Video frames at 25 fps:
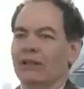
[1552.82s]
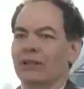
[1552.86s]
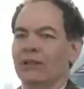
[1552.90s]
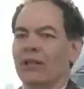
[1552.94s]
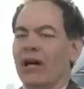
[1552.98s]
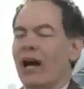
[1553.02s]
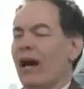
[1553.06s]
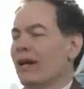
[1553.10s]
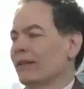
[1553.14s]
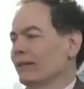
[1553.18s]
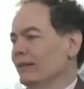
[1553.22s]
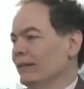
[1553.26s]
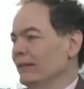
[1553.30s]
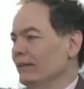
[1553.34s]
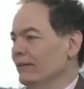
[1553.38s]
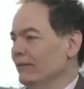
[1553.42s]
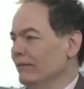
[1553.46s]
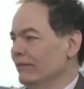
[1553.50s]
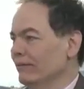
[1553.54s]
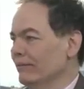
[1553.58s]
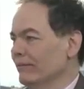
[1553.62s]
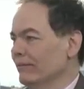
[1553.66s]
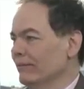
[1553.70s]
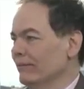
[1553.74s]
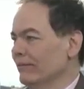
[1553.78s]
concocted
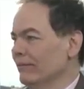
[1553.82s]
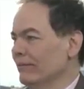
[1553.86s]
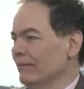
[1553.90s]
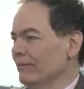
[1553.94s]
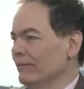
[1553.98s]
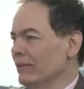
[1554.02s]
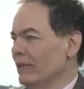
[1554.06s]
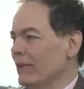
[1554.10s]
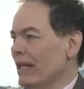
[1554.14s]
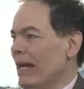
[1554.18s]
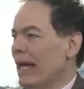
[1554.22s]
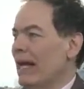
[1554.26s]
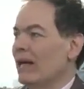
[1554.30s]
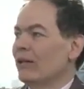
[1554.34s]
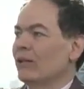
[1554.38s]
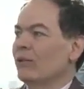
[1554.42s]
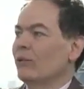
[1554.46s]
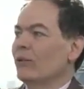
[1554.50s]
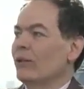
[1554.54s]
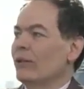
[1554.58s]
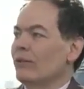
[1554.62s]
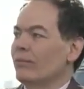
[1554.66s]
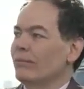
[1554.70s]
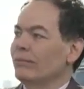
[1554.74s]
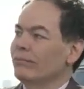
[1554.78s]
with
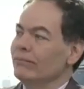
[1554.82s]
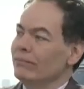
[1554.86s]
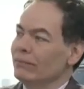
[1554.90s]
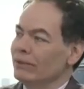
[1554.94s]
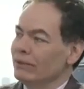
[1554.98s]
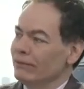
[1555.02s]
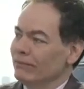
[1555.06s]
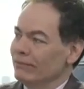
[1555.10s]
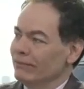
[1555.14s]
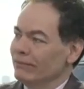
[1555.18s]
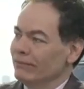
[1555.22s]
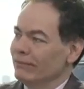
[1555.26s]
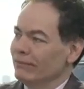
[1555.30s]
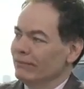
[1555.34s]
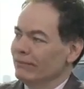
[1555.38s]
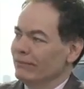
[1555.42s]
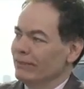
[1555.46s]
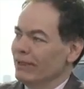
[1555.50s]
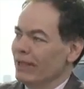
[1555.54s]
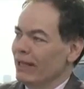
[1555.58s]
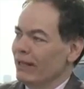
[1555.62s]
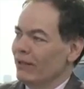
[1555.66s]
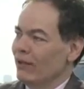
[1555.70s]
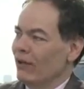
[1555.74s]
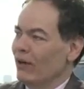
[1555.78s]
algorithms
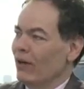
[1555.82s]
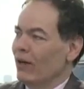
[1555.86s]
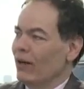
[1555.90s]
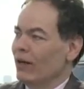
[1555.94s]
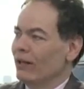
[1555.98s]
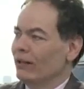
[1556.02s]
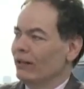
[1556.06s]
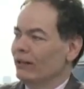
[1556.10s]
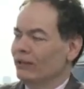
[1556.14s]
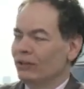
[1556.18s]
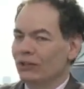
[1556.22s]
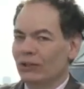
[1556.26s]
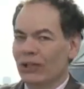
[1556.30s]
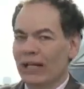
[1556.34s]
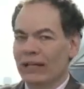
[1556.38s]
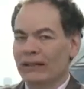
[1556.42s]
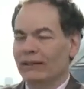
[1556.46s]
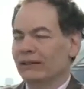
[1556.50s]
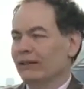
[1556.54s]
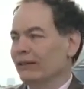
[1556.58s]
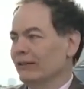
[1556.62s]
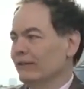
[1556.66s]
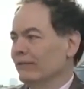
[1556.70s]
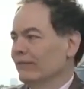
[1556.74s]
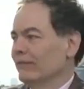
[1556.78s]
that are
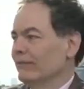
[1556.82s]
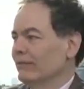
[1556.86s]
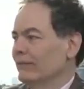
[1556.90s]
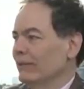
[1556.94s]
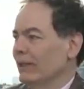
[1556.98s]
injected